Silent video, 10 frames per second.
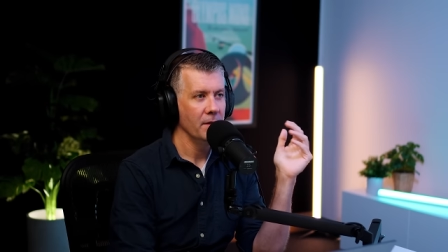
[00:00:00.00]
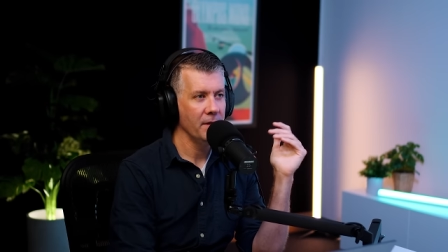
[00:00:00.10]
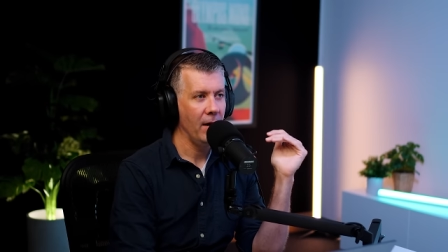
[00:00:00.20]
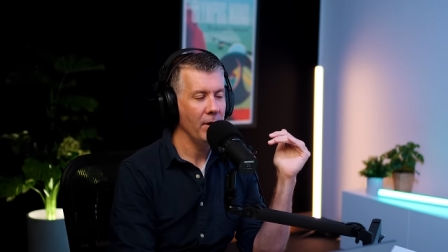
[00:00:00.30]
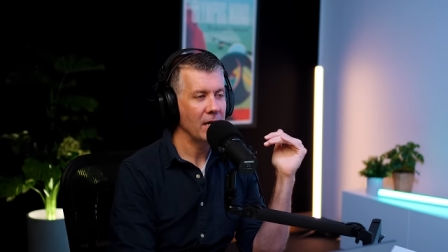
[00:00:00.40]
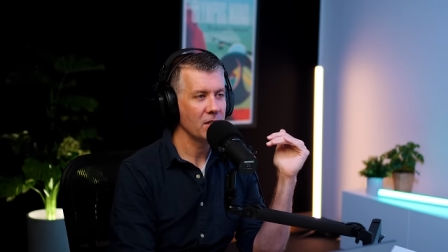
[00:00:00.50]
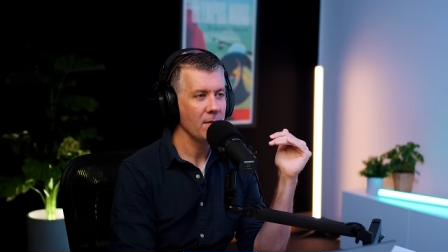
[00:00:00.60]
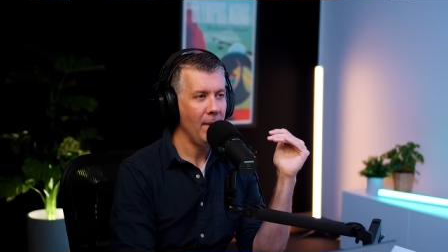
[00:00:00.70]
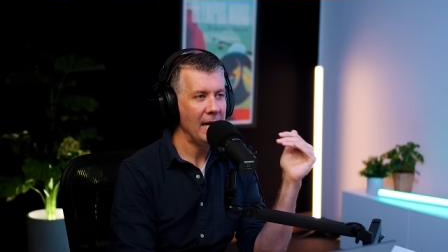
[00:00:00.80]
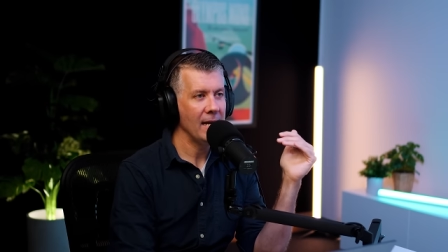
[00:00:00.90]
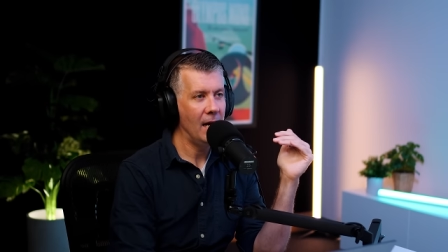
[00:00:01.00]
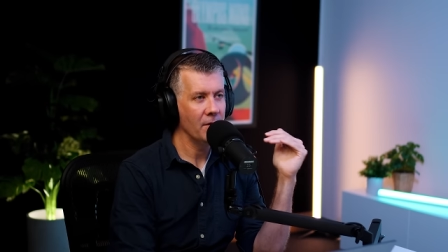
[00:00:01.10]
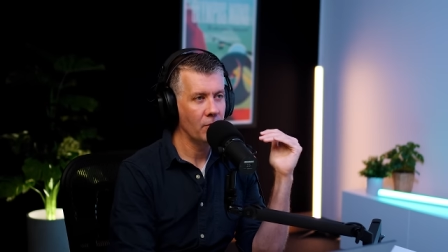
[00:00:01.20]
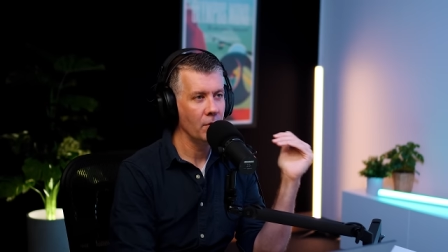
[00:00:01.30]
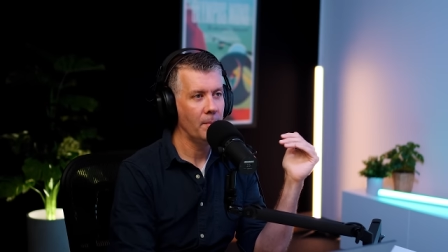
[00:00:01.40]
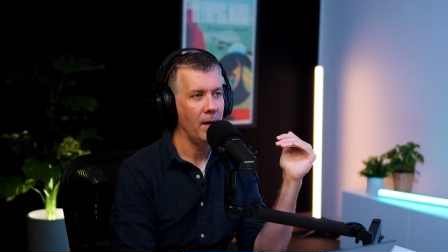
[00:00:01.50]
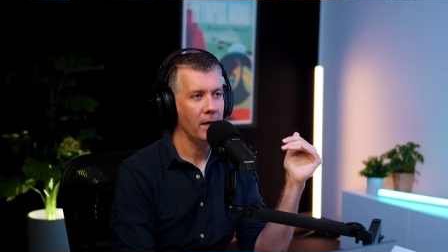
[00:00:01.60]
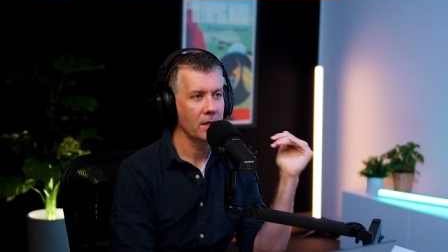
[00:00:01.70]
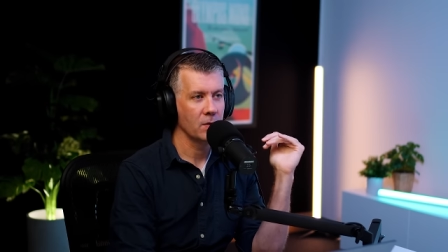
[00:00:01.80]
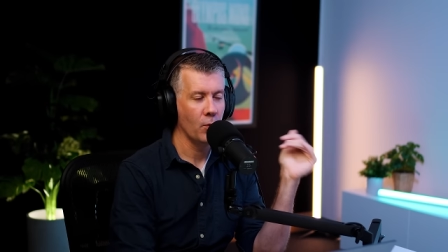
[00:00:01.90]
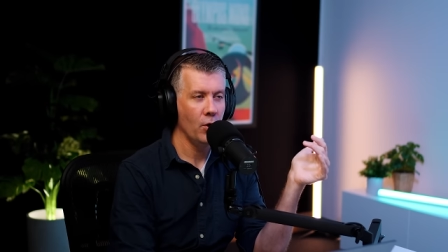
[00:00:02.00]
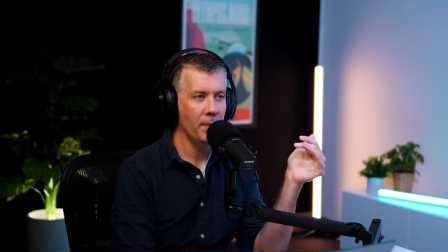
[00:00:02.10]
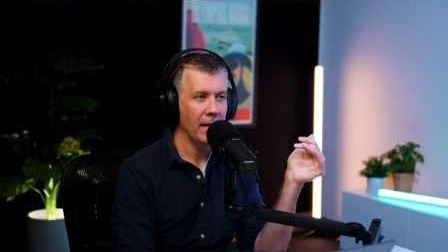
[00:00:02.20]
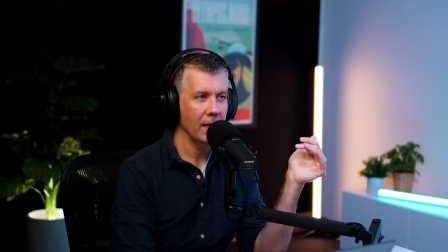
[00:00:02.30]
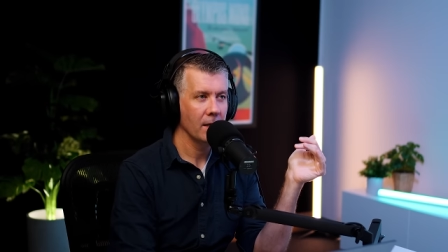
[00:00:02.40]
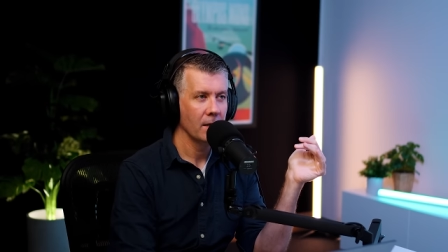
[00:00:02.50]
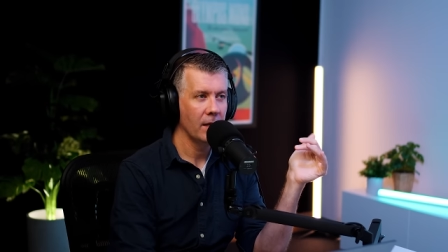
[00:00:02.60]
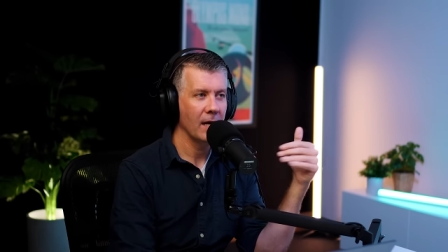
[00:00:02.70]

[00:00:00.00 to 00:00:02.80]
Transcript: that they would actually make out that all the pilots were black?